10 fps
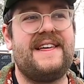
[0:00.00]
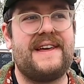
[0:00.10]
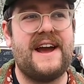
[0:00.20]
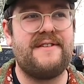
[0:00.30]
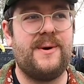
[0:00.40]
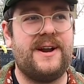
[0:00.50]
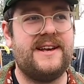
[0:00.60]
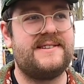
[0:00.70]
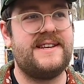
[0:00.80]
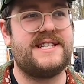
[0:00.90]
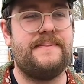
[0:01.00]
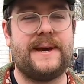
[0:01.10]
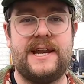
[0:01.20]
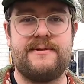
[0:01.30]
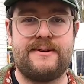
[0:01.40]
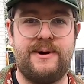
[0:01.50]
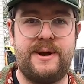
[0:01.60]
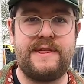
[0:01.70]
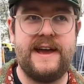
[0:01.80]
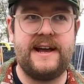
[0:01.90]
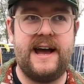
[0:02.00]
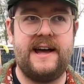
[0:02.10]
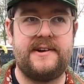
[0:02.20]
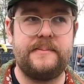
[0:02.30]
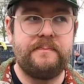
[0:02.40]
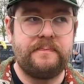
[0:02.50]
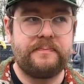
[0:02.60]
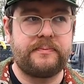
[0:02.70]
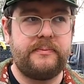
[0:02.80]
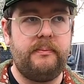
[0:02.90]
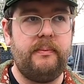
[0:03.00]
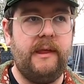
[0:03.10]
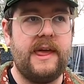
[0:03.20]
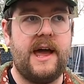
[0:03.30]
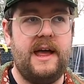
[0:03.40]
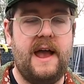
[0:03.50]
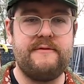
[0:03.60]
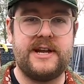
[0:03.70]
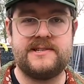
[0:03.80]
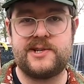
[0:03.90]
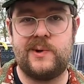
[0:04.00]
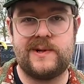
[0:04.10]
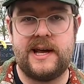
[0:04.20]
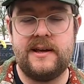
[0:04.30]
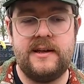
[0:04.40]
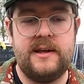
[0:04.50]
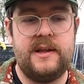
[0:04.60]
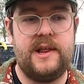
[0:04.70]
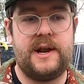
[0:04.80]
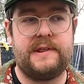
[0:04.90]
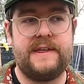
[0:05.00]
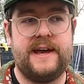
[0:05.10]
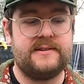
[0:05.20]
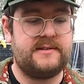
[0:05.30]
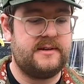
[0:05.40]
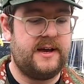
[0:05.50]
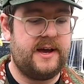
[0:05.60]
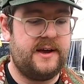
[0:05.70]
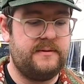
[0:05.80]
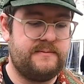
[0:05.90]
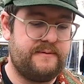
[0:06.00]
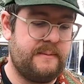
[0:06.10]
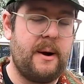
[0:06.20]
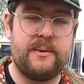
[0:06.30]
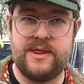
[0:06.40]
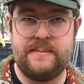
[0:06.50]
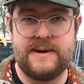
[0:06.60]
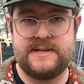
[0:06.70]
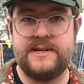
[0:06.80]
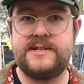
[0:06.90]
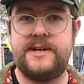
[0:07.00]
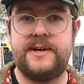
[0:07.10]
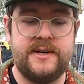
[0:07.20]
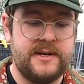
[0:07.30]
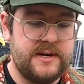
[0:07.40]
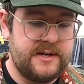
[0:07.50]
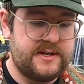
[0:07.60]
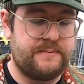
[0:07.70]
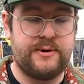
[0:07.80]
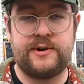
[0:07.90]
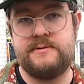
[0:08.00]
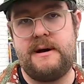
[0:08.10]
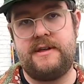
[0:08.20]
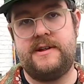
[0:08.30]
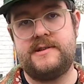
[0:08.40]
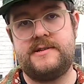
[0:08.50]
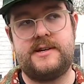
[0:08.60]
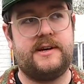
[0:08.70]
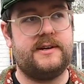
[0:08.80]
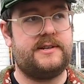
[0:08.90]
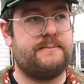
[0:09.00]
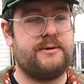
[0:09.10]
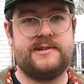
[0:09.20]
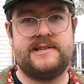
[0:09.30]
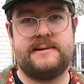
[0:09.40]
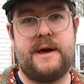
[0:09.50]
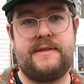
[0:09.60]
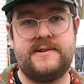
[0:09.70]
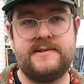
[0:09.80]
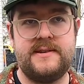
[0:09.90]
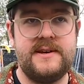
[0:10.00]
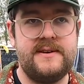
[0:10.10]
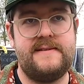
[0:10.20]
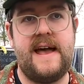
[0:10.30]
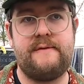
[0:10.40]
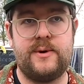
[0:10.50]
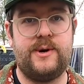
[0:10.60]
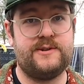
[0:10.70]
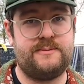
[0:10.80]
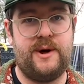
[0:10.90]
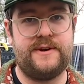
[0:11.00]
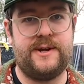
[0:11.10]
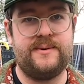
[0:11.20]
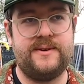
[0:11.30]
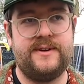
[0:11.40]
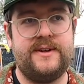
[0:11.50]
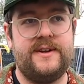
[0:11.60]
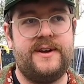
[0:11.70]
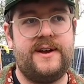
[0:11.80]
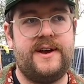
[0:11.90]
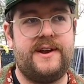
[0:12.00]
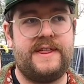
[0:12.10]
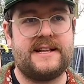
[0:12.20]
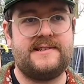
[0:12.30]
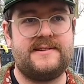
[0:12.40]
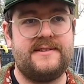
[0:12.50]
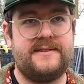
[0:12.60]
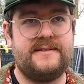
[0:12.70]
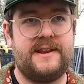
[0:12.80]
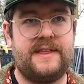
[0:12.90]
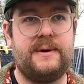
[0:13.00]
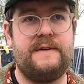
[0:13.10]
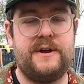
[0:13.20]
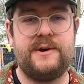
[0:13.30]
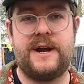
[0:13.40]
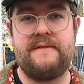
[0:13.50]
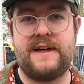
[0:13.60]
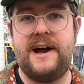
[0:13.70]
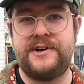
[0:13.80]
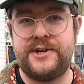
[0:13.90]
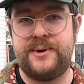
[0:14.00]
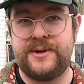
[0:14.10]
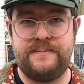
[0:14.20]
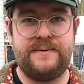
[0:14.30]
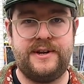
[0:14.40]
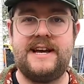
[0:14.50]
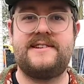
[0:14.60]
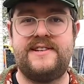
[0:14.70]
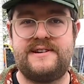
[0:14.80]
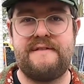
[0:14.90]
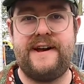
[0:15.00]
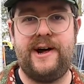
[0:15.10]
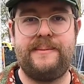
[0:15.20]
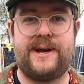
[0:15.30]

I think everyone is is a beginner in their own thing, and yeah, every day is a school day, learning things uh, from how to run the business to to production methods to to processing methods. Everyone knows more than you, and that's I think if you don't have that attitude, you're destined to fail